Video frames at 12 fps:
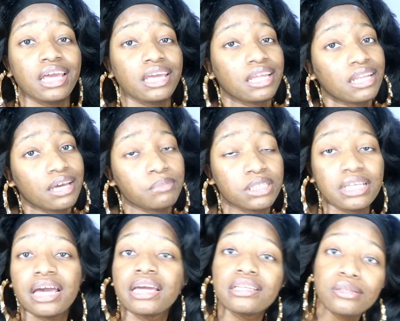And I mean,
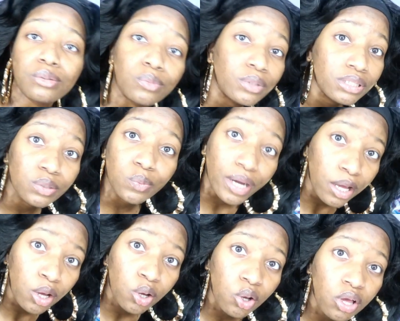that ended up really
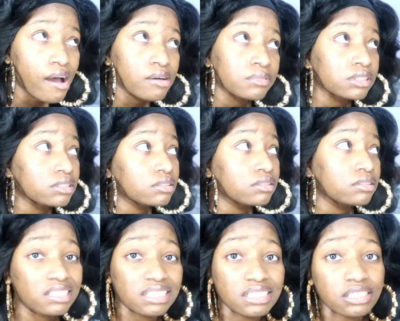well. I mean,
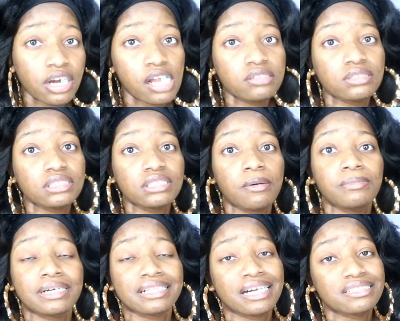I graduated top of
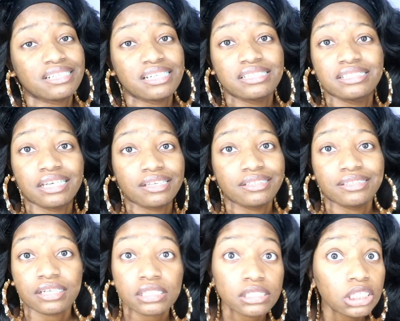my class and I didn't take
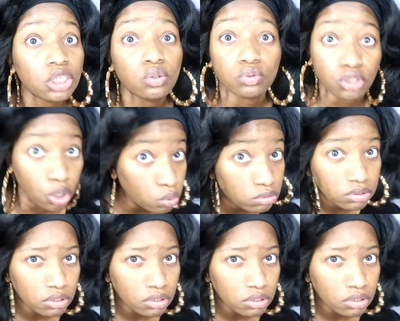not a single note.